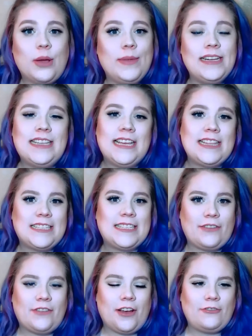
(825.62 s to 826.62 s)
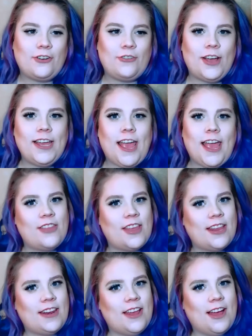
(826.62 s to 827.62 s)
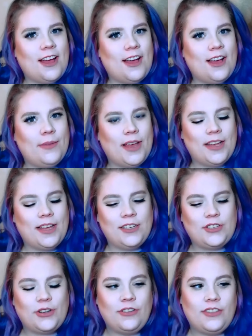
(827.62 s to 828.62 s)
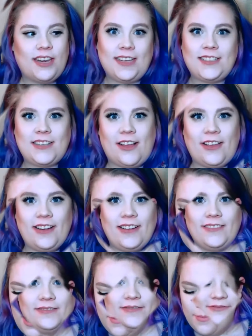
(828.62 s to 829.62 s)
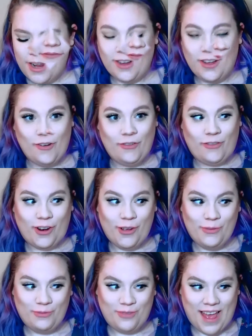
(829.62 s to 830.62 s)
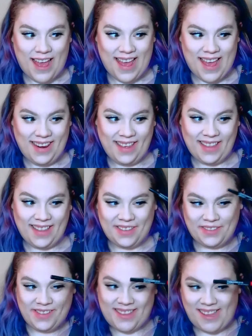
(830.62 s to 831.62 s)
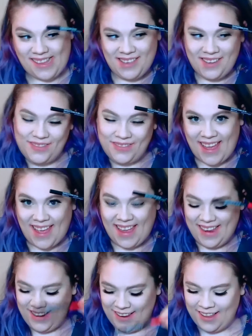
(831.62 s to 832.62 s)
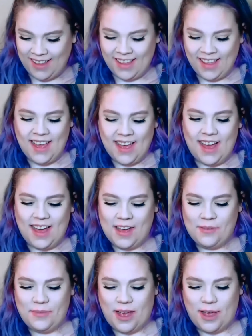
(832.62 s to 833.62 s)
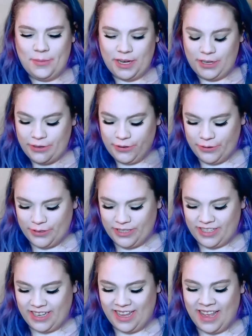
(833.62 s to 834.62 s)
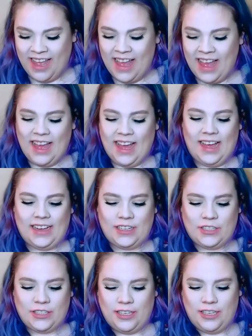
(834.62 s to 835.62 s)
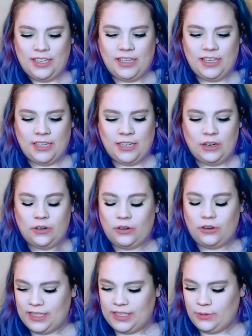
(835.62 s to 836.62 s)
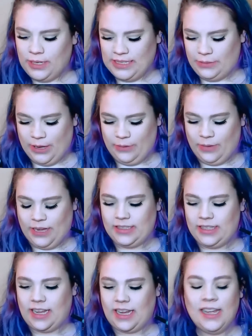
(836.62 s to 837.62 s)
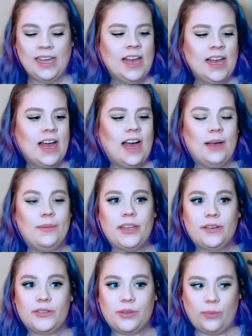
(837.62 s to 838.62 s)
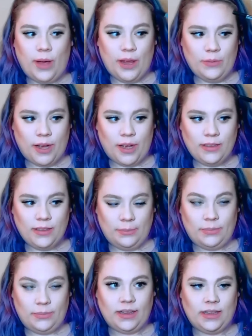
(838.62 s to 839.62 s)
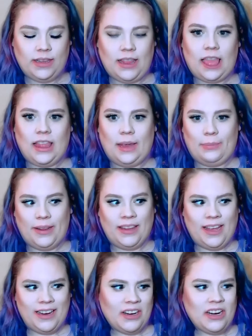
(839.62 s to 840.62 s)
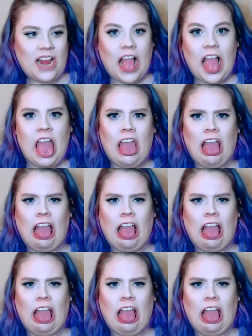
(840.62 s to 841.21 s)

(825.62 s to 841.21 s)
So I'm going to take this stuff off real quick and then show you the next color. So for the next color, I'm going to go for a red, a little sexy red. I'm going to use, actually, oh no, this one isn't Wet n Wild today. I'm going to use the Wet n Wild lip liner.